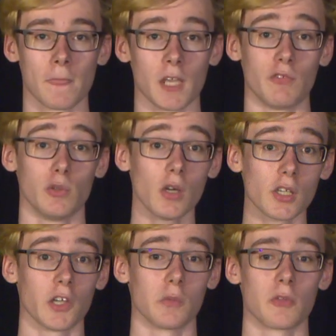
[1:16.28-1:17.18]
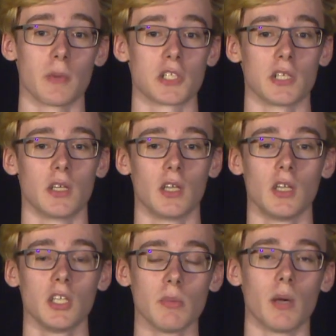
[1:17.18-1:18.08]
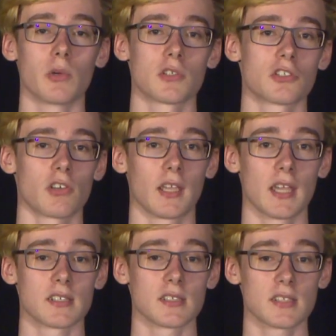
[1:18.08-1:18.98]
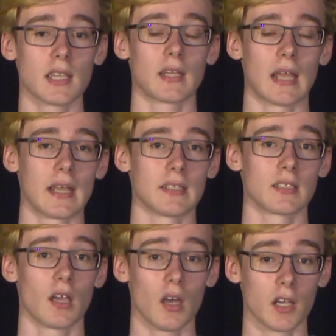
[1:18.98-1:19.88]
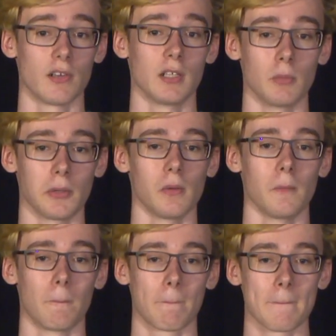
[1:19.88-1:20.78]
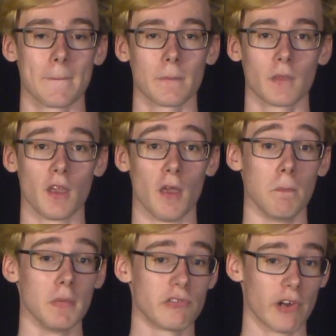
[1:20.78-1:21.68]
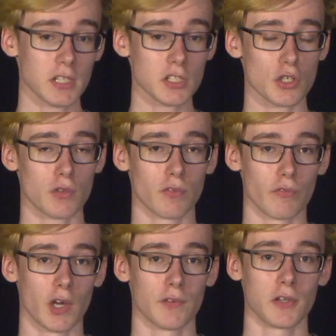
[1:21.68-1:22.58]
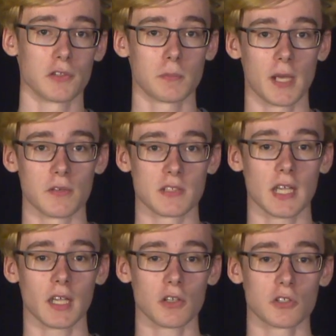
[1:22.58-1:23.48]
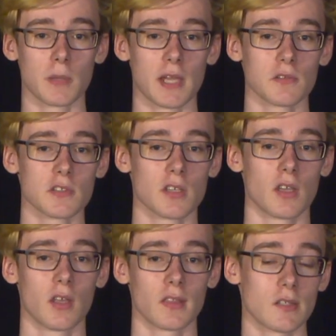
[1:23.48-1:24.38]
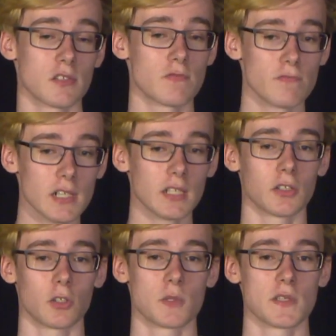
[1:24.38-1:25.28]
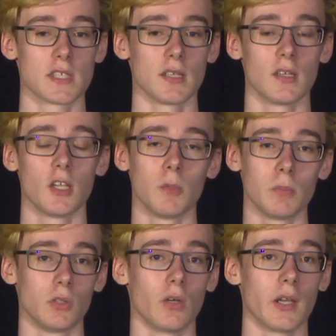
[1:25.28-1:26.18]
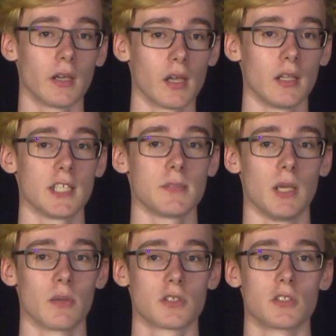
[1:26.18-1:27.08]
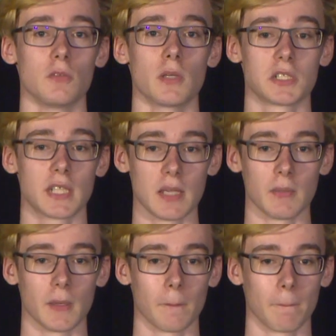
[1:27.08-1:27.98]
If you are going with budget, you might want to try and get a second-hand, higher-end model. Mid-range, from £500 to £800, there are some really good options here, but you're unlikely to be able to do much gaming.